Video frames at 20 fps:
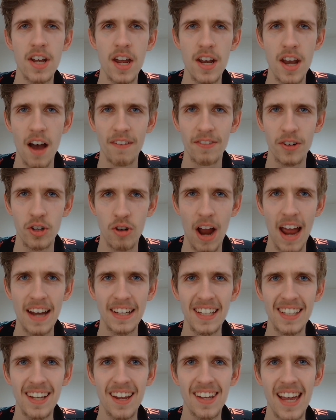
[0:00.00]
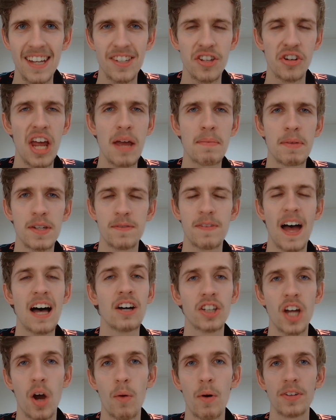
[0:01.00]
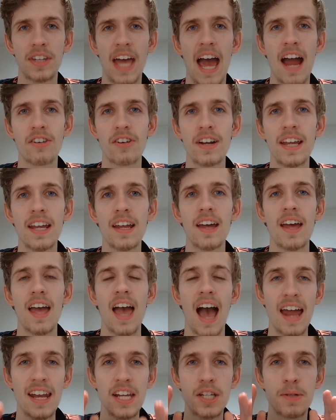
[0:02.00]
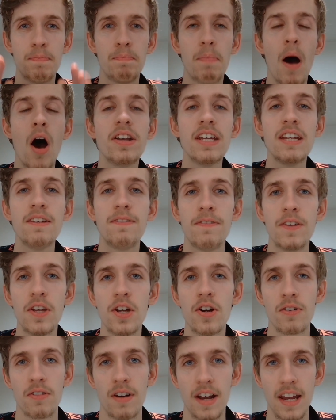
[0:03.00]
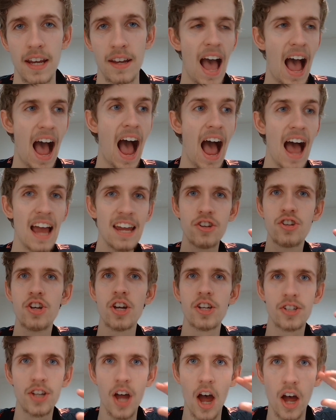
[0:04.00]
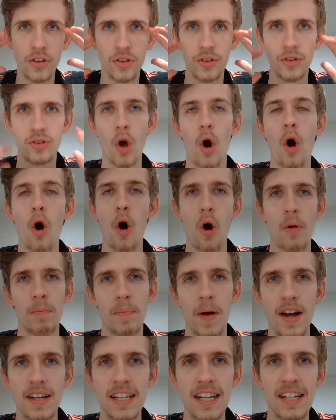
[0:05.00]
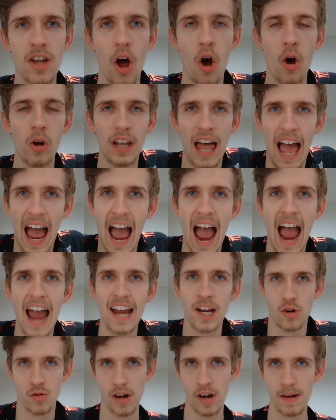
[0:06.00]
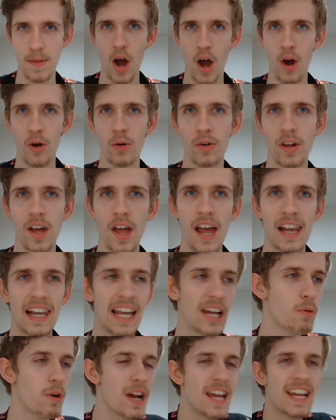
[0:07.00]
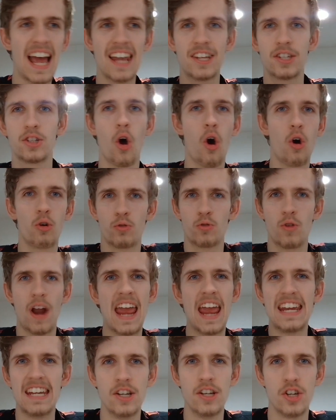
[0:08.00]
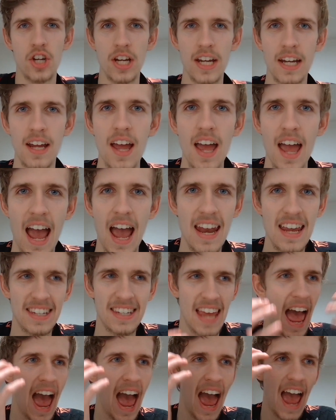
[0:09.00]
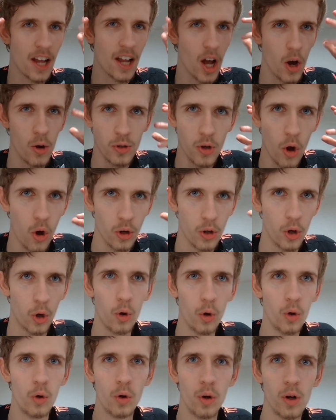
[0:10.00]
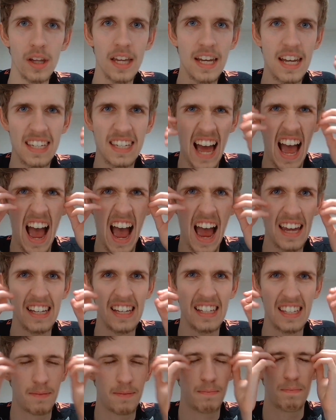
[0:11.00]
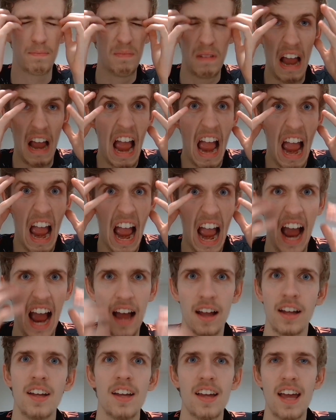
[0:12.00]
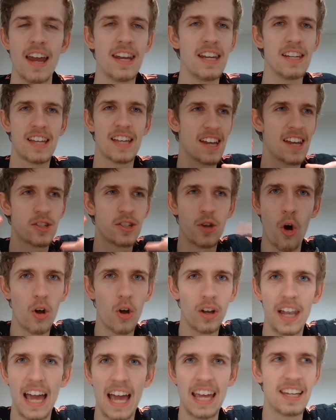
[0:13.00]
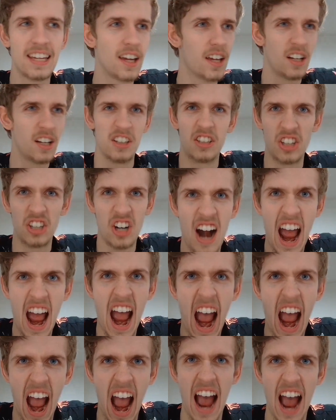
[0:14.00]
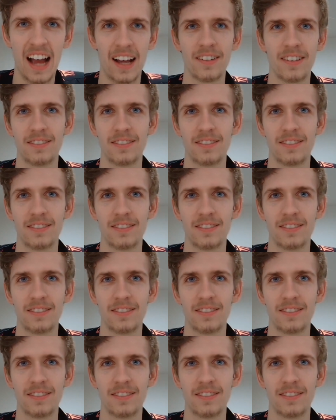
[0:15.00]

enough credit unless your name is Falco or Terry, and it's Buddy Fury. I just adore Buddy's whole angry mode. Like where he gets all ragey and his hair goes all cool and his eyes, rah, and he gets all like, rah.